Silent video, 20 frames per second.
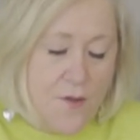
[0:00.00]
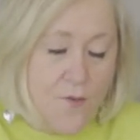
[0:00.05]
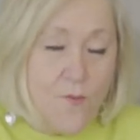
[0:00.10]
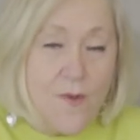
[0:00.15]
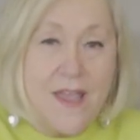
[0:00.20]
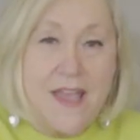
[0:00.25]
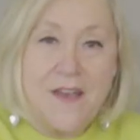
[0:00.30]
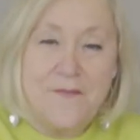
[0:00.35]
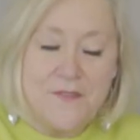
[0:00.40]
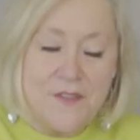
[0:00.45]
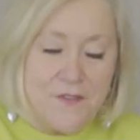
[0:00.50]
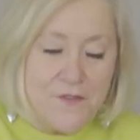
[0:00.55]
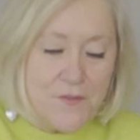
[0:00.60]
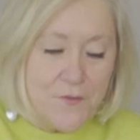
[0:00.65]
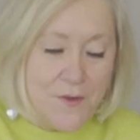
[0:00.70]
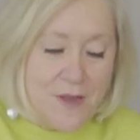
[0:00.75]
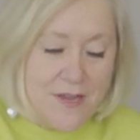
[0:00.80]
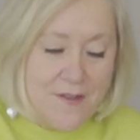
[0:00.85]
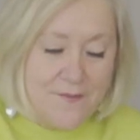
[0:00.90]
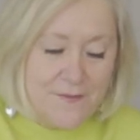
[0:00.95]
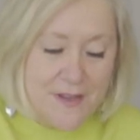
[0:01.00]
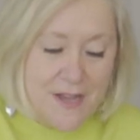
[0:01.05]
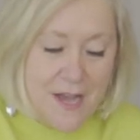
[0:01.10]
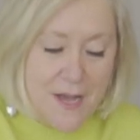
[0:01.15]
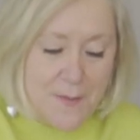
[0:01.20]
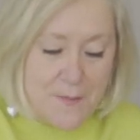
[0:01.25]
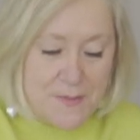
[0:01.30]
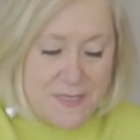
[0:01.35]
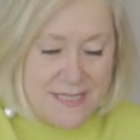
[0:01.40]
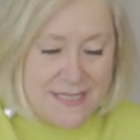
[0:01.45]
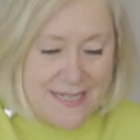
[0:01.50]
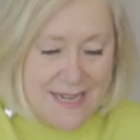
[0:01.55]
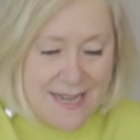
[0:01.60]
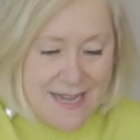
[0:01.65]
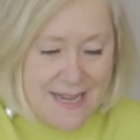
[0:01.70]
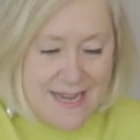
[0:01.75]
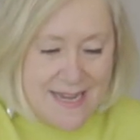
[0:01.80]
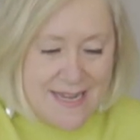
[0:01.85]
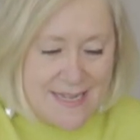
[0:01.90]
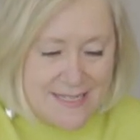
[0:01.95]
We have the Three of Cups.
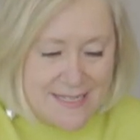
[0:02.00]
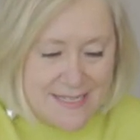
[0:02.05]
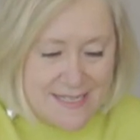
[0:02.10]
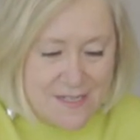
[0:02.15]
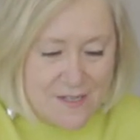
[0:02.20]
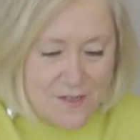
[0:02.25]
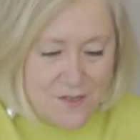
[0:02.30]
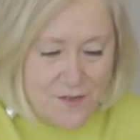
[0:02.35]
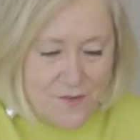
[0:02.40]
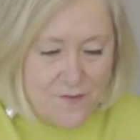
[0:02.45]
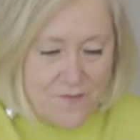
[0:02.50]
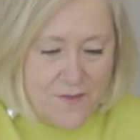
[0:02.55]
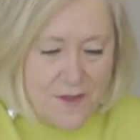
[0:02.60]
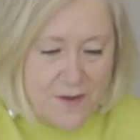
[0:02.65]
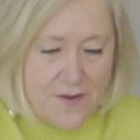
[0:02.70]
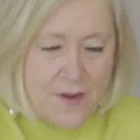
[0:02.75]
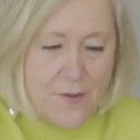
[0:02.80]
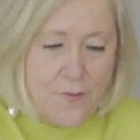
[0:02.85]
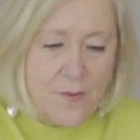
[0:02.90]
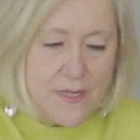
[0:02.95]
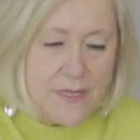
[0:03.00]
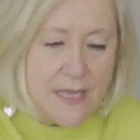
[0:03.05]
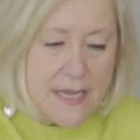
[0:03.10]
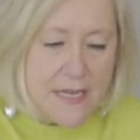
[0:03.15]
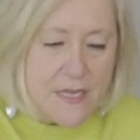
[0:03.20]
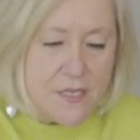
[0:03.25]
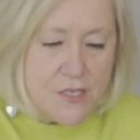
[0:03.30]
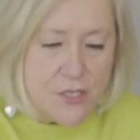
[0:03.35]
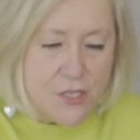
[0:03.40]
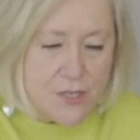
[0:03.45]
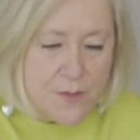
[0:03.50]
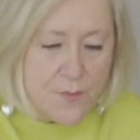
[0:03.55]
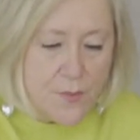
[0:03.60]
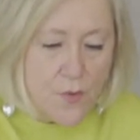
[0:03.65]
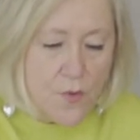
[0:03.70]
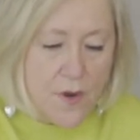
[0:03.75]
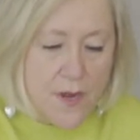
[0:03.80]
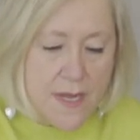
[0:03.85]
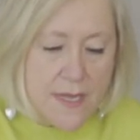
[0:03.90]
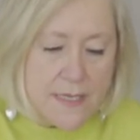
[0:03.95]
Nice. So very relationship
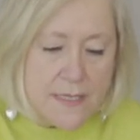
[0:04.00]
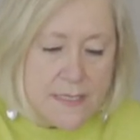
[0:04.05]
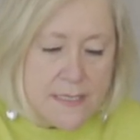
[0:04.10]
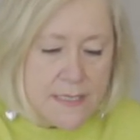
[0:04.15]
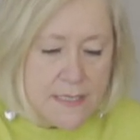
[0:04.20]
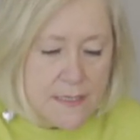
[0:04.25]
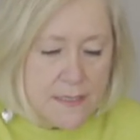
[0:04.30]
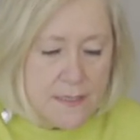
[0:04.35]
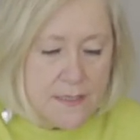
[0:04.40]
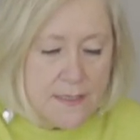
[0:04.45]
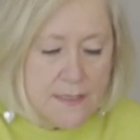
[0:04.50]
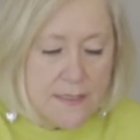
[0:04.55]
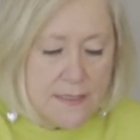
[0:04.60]
oriented.